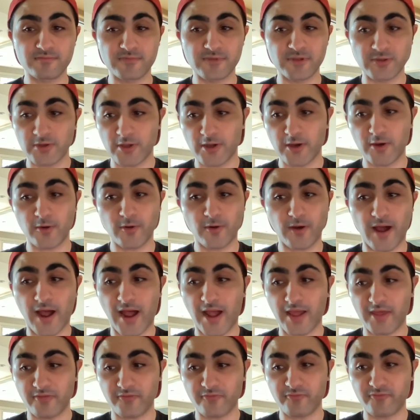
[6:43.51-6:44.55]

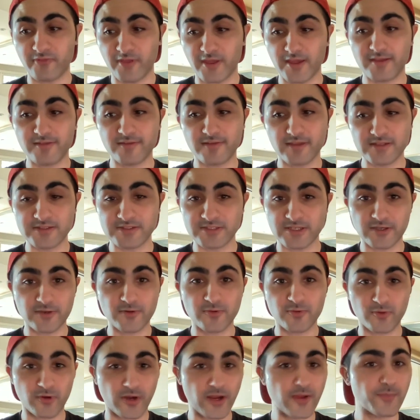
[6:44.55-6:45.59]
I think it's a
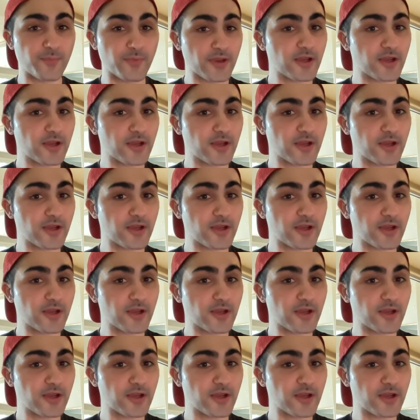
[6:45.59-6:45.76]
great